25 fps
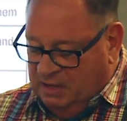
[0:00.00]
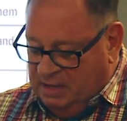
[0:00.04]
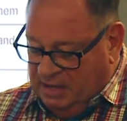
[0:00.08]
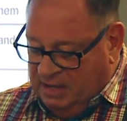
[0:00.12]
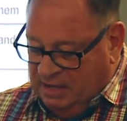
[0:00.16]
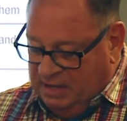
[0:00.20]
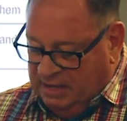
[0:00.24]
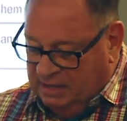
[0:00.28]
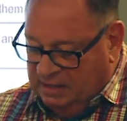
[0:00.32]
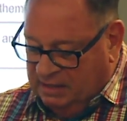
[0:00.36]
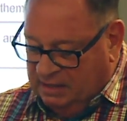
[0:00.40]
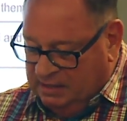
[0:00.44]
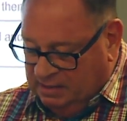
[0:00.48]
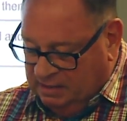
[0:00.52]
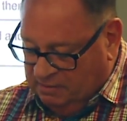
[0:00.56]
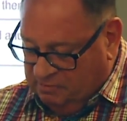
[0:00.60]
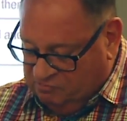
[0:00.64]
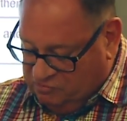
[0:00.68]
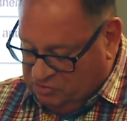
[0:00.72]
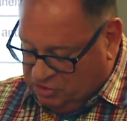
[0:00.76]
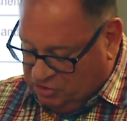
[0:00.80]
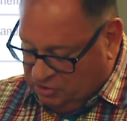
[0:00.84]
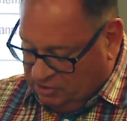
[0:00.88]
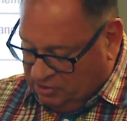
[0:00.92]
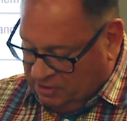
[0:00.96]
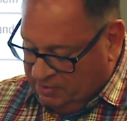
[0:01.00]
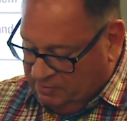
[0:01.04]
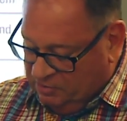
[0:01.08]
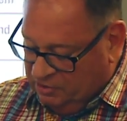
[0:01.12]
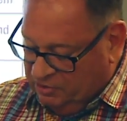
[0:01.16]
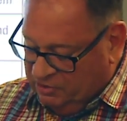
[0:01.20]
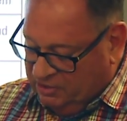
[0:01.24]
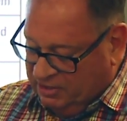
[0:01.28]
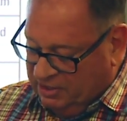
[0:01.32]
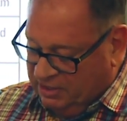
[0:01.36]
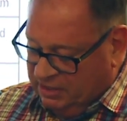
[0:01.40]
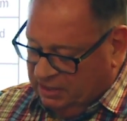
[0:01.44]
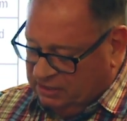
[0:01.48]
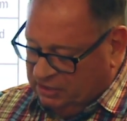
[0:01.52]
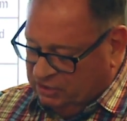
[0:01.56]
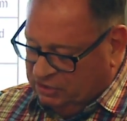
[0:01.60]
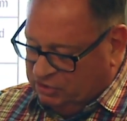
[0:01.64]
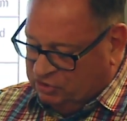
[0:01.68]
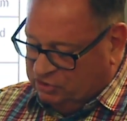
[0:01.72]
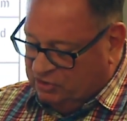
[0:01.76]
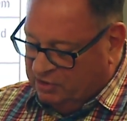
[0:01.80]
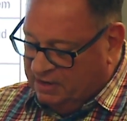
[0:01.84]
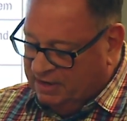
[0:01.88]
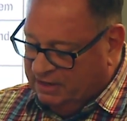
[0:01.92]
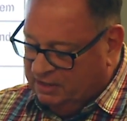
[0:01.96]
And so I'm looking at this,
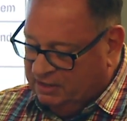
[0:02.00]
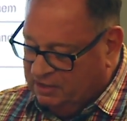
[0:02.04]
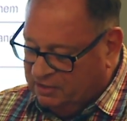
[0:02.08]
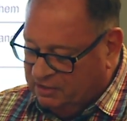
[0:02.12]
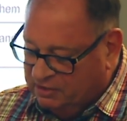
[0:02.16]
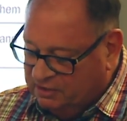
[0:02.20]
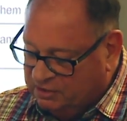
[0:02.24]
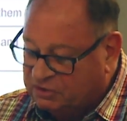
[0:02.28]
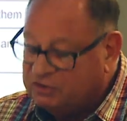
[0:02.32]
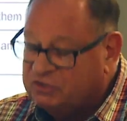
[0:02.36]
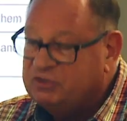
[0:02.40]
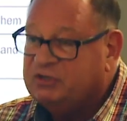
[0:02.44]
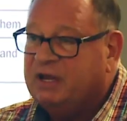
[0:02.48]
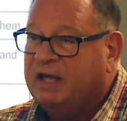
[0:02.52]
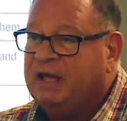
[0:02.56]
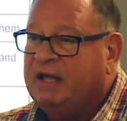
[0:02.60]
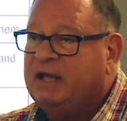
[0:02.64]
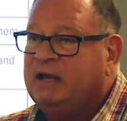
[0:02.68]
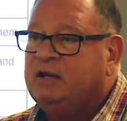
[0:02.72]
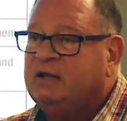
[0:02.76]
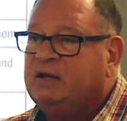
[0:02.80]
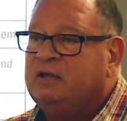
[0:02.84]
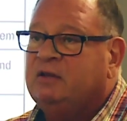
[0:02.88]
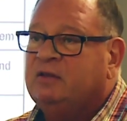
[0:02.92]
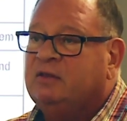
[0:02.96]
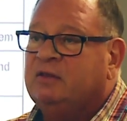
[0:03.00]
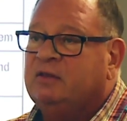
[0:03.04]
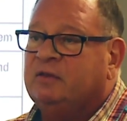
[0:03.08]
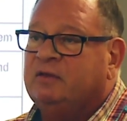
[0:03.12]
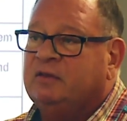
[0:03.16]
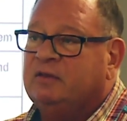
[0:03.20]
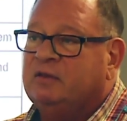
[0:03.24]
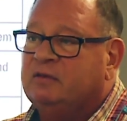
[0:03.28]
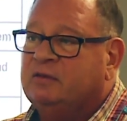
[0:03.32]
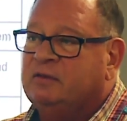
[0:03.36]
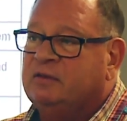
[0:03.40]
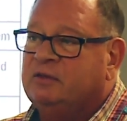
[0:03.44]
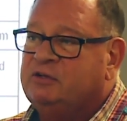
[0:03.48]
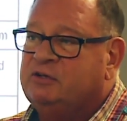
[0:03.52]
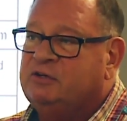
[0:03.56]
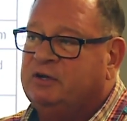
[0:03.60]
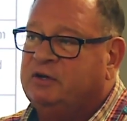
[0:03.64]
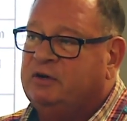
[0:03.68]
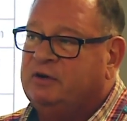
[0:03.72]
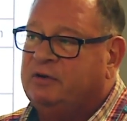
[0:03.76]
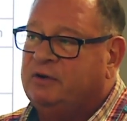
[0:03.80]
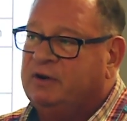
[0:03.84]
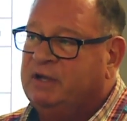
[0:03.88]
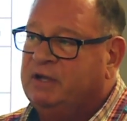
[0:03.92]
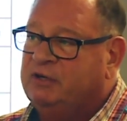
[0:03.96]
trying to understand the
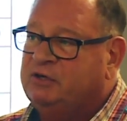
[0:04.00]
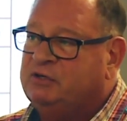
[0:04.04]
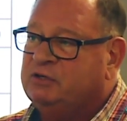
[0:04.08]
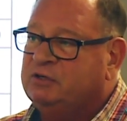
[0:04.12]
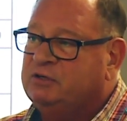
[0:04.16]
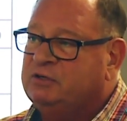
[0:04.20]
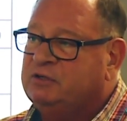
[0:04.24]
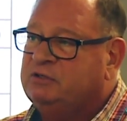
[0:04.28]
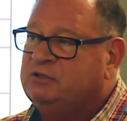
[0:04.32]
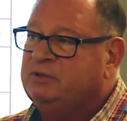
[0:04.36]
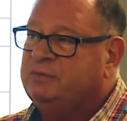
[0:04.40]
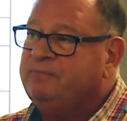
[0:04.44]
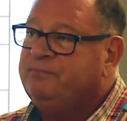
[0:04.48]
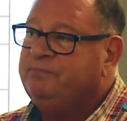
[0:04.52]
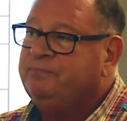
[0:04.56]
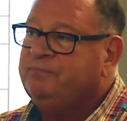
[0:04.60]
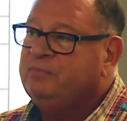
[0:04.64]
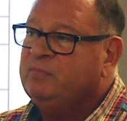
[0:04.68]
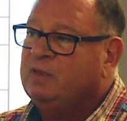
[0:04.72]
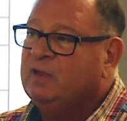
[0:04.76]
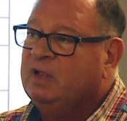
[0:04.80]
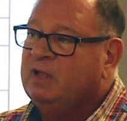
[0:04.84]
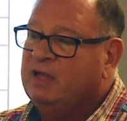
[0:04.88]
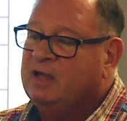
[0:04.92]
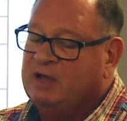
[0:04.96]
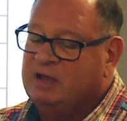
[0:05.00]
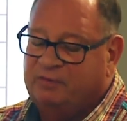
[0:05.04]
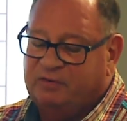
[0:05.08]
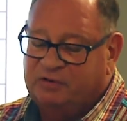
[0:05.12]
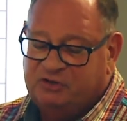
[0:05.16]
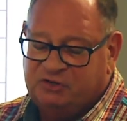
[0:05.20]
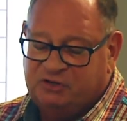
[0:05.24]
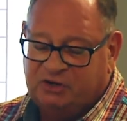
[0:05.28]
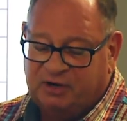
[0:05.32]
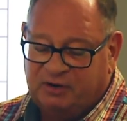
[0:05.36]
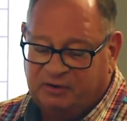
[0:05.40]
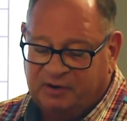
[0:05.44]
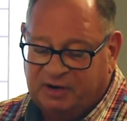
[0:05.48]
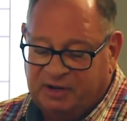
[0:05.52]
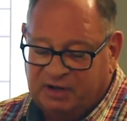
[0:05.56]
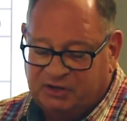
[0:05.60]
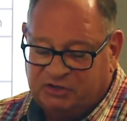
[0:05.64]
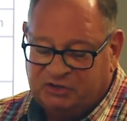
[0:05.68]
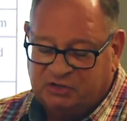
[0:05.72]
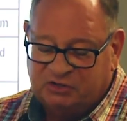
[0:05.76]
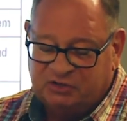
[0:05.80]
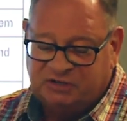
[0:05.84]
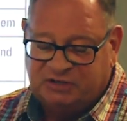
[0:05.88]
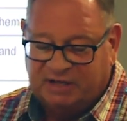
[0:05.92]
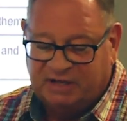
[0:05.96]
generations. Every
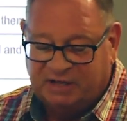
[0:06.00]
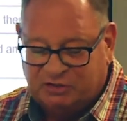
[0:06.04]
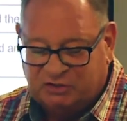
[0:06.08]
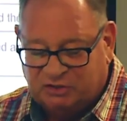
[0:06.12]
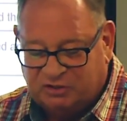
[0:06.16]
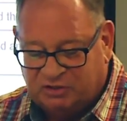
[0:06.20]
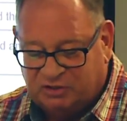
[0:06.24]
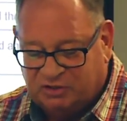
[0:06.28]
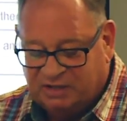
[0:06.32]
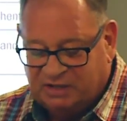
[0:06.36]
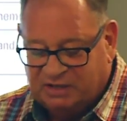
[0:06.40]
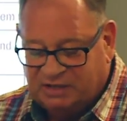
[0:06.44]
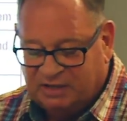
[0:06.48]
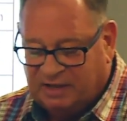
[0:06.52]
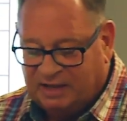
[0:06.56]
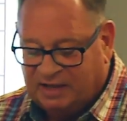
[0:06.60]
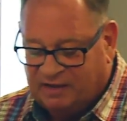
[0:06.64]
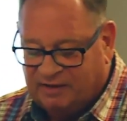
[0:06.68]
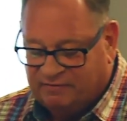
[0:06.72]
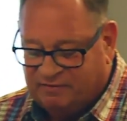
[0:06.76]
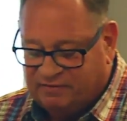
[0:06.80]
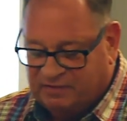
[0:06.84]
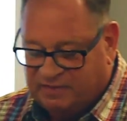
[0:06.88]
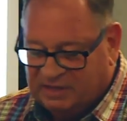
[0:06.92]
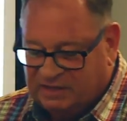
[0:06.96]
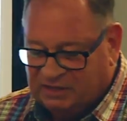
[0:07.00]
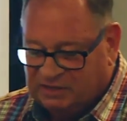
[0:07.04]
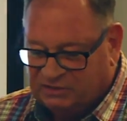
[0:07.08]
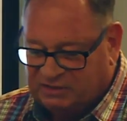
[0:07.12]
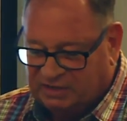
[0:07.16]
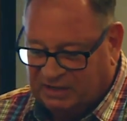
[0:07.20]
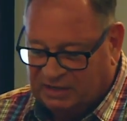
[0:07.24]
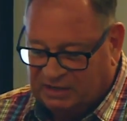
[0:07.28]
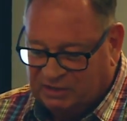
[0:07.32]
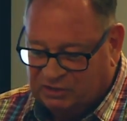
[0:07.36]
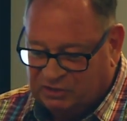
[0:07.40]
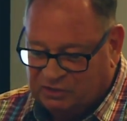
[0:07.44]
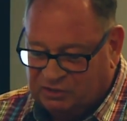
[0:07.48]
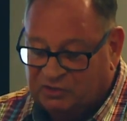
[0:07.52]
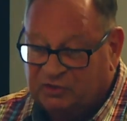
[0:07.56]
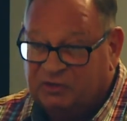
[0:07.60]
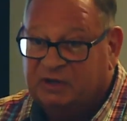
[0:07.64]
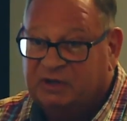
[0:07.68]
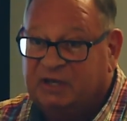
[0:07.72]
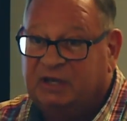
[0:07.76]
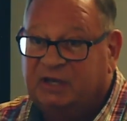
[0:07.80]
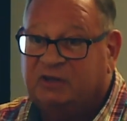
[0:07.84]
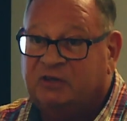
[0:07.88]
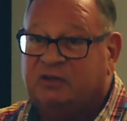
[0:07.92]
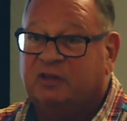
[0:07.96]
generation have things that is
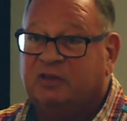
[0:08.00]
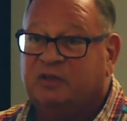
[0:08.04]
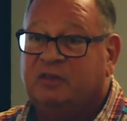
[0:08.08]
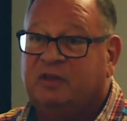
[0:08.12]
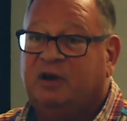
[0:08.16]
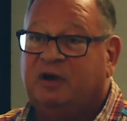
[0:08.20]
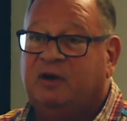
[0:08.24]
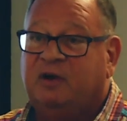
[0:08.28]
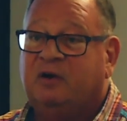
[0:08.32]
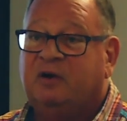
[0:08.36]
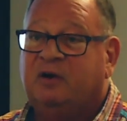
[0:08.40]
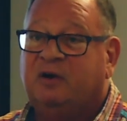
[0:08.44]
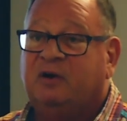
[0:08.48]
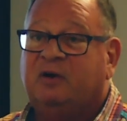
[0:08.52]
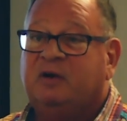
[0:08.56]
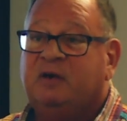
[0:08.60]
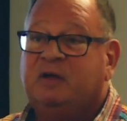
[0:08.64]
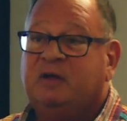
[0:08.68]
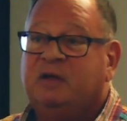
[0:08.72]
unique to their